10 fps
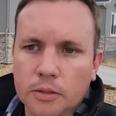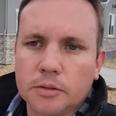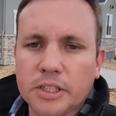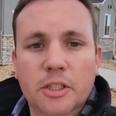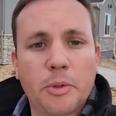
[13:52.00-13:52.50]

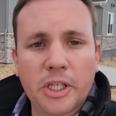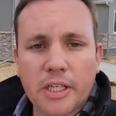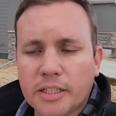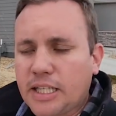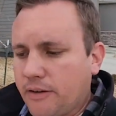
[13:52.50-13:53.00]
This community
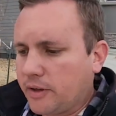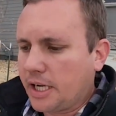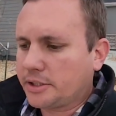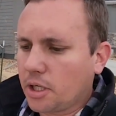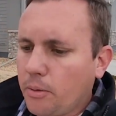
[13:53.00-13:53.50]
does have an
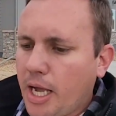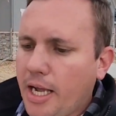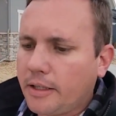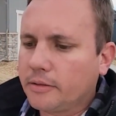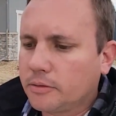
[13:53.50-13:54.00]

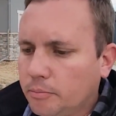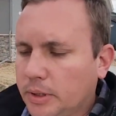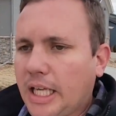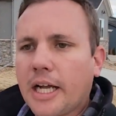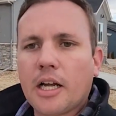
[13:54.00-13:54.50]
HOA, but
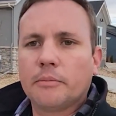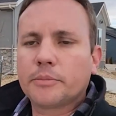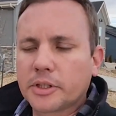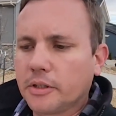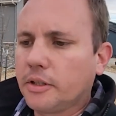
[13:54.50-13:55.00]
that comes,